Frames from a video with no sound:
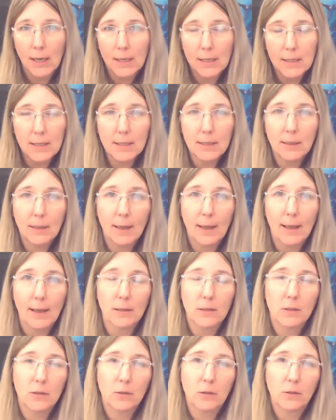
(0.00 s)

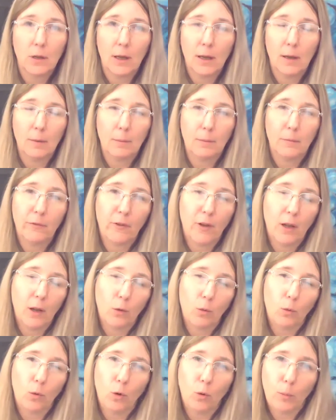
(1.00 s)
select
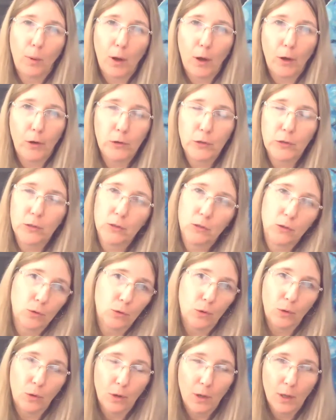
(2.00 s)
follow all posts,
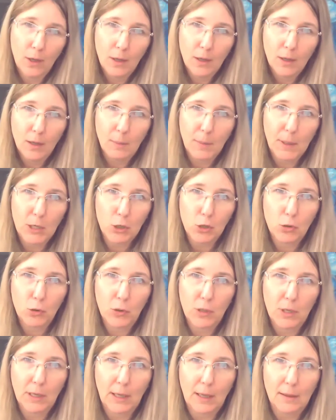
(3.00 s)
or make sure
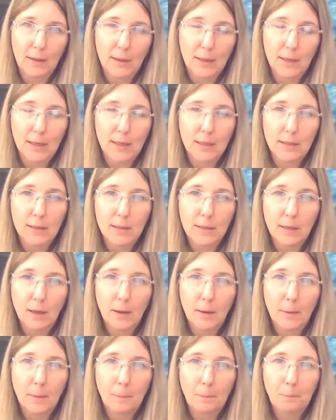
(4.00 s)
you get these.
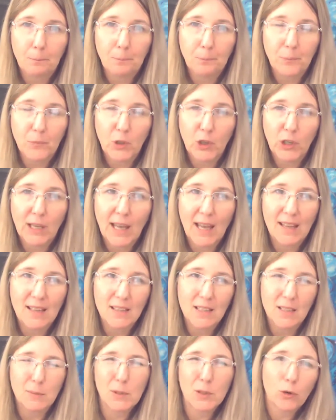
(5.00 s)
You can
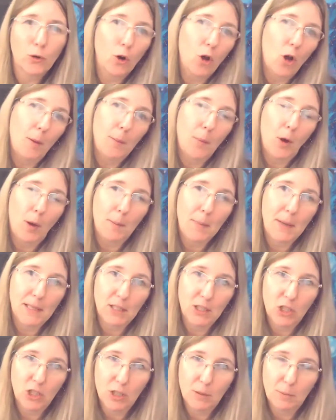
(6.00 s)
subscribe by
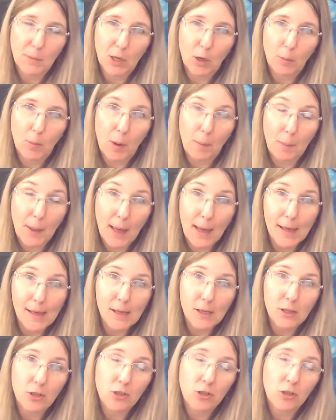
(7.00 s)
messaging me on my
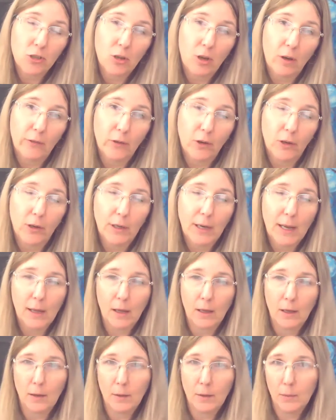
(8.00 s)
page. I've got
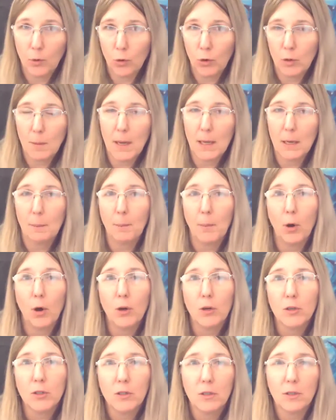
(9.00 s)
an automated
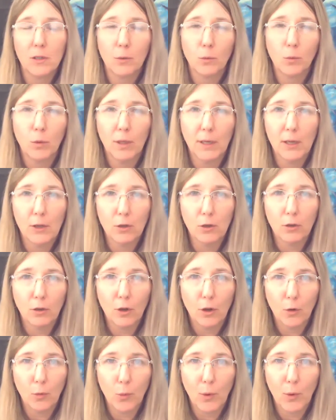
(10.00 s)
bot that will let you
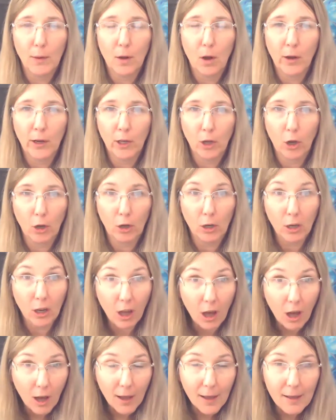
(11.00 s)
know when I go
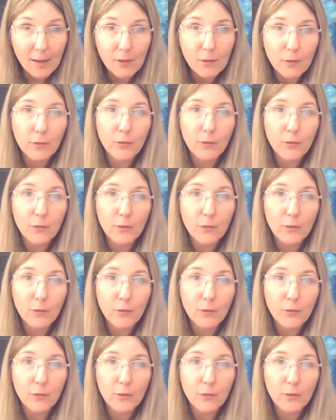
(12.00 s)
live.